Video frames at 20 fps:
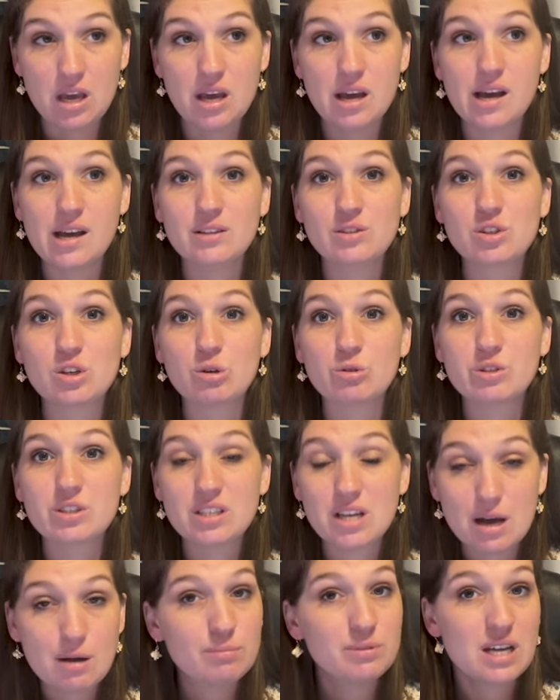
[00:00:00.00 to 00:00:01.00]
And so
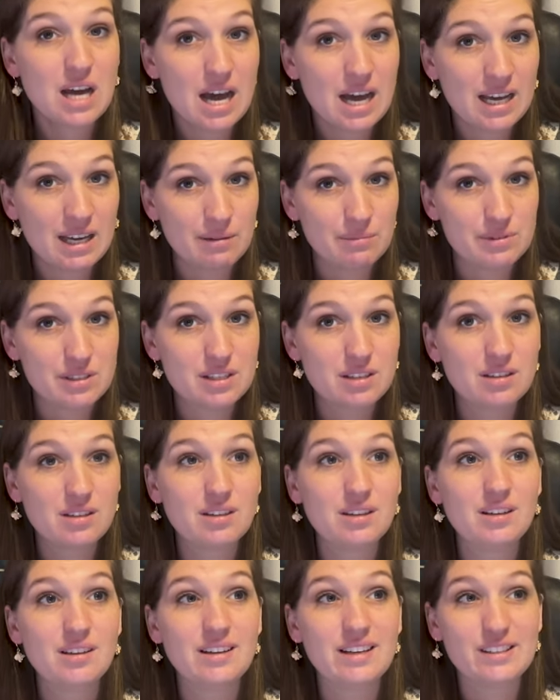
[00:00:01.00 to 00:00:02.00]
sometimes
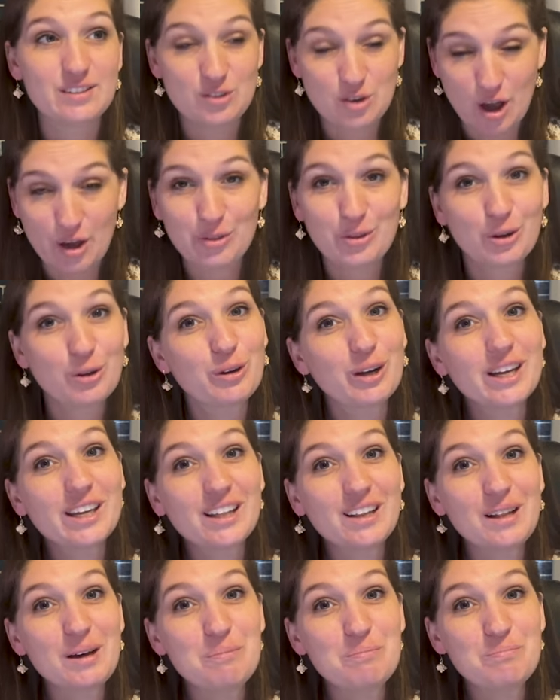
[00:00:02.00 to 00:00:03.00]
it's not the
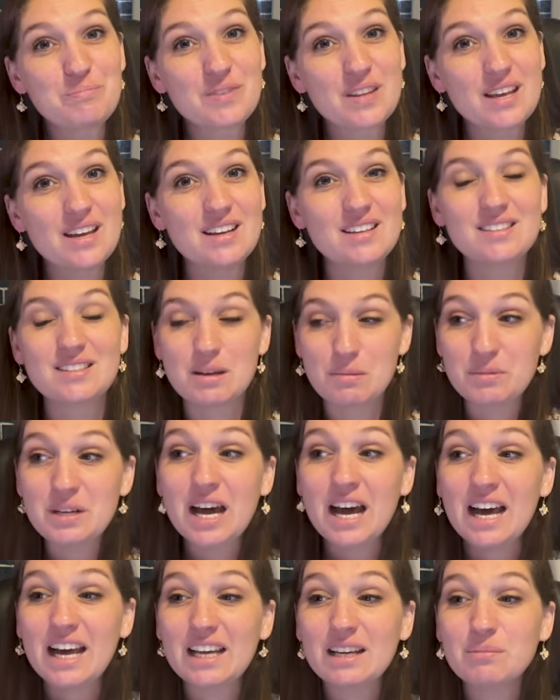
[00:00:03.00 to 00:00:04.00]
curriculum.
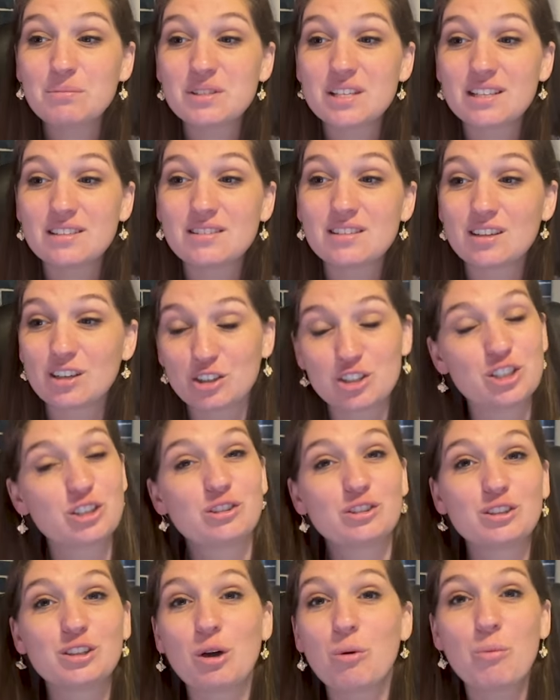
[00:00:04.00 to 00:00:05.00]
Sometimes it's that our
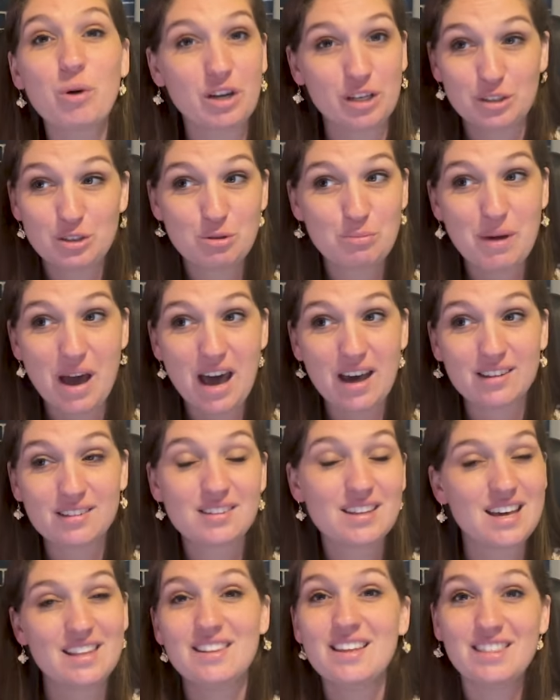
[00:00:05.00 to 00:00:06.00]
children don't want to do math
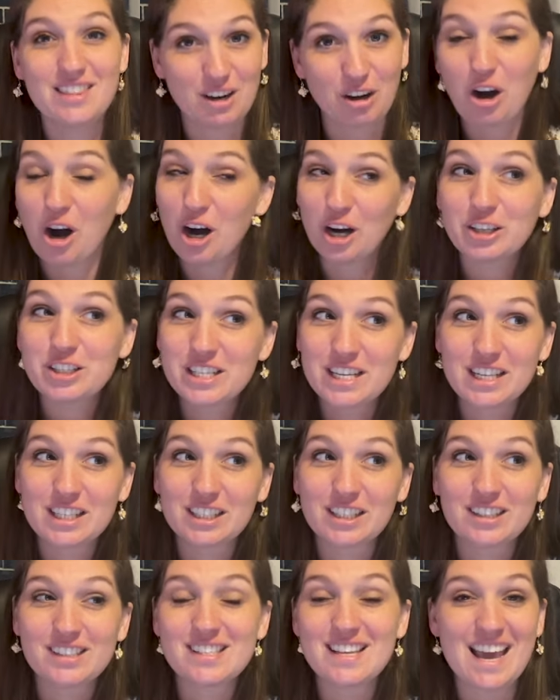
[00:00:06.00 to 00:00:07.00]
and that there are
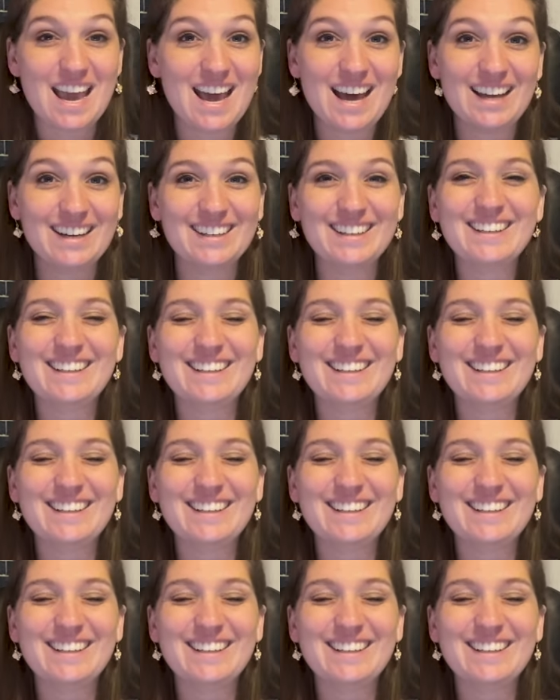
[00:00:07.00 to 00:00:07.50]
tears and